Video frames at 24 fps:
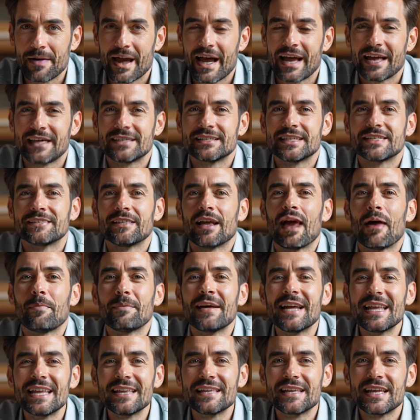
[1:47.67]
bat, they are
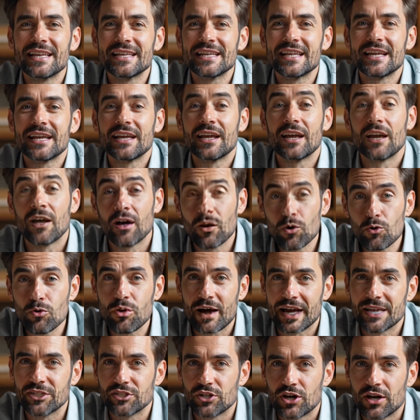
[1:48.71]
making it clear who
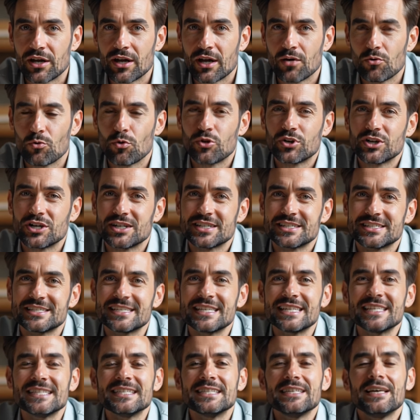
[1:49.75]
their target audience
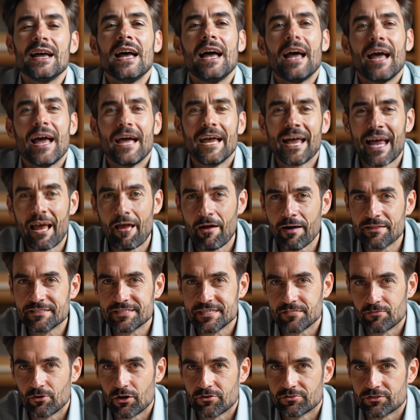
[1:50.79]
is and how it
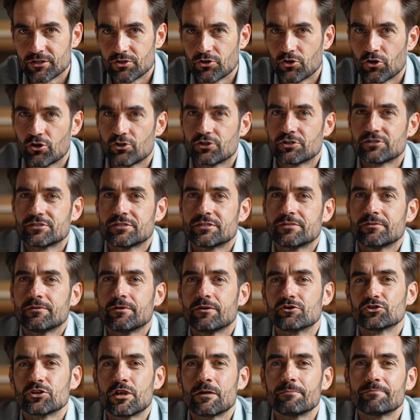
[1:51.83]
is going to cost,
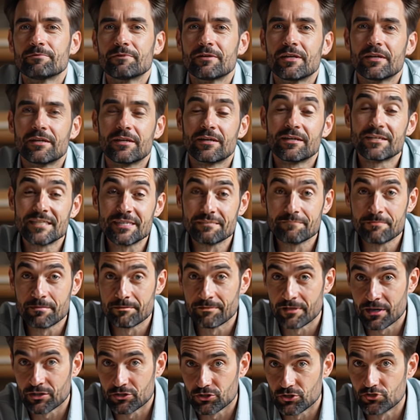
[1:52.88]
which I feel is a
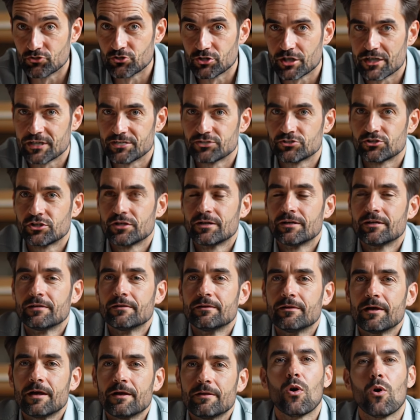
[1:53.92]
very good strategy.
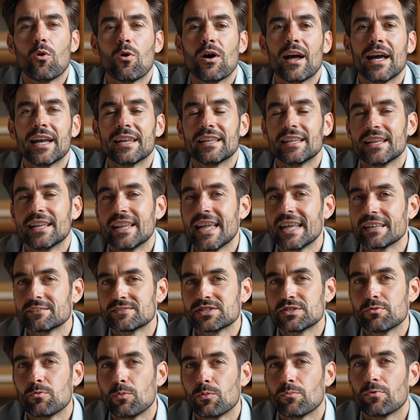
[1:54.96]
Alright, let
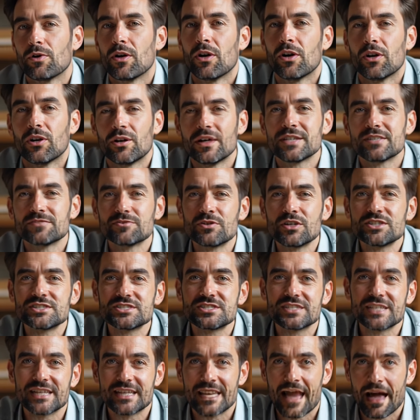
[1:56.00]
us move on and
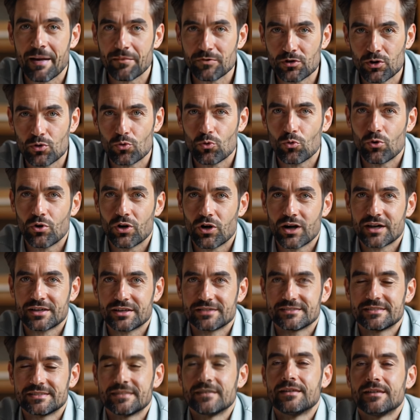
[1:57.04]
first see how it all
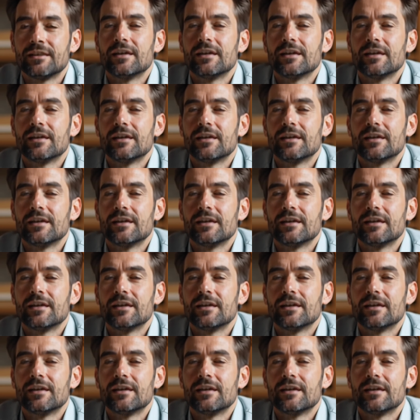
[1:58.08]
works.